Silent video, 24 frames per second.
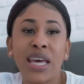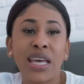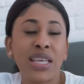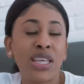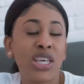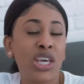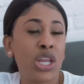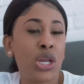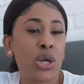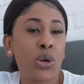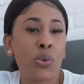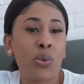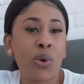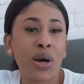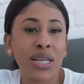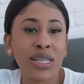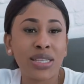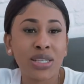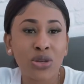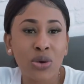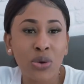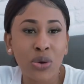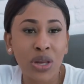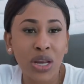you know, what
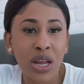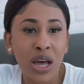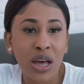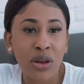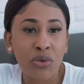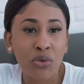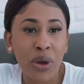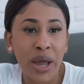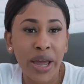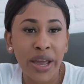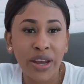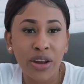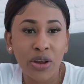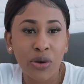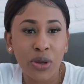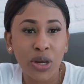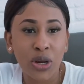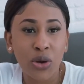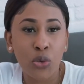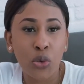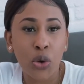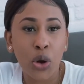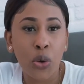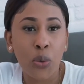is going on right now in
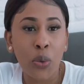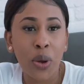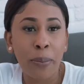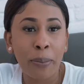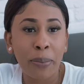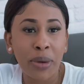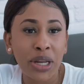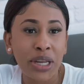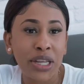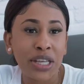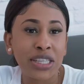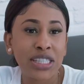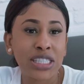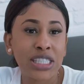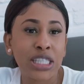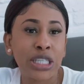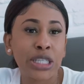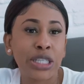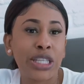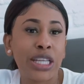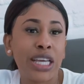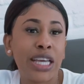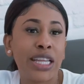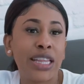the world with money.
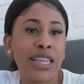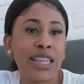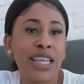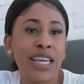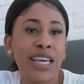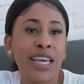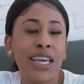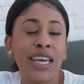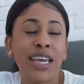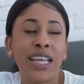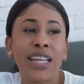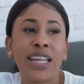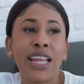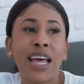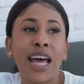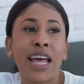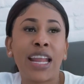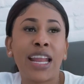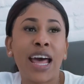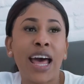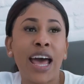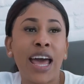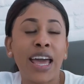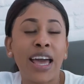So they thinking that
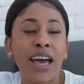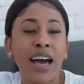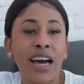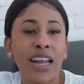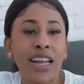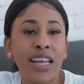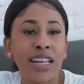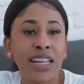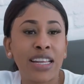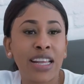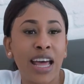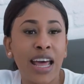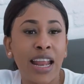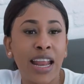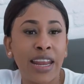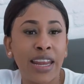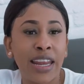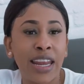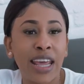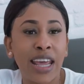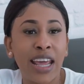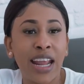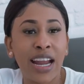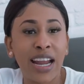I got it
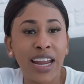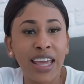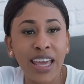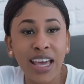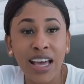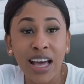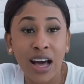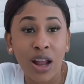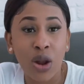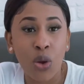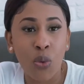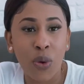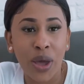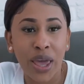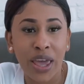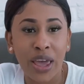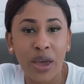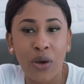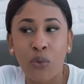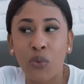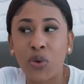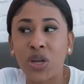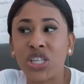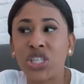an illegal
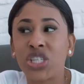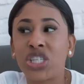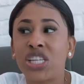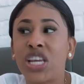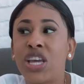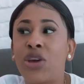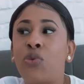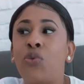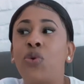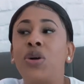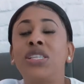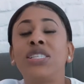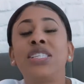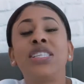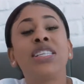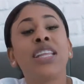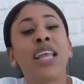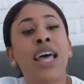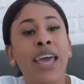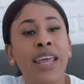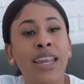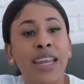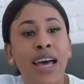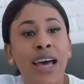way, which it wasn't
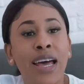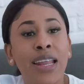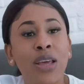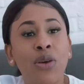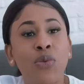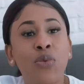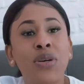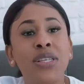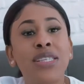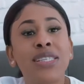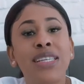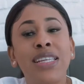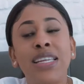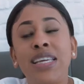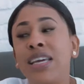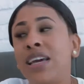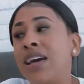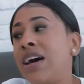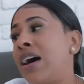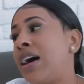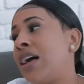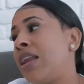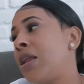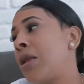like that. It was
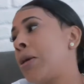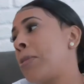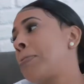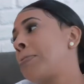legal.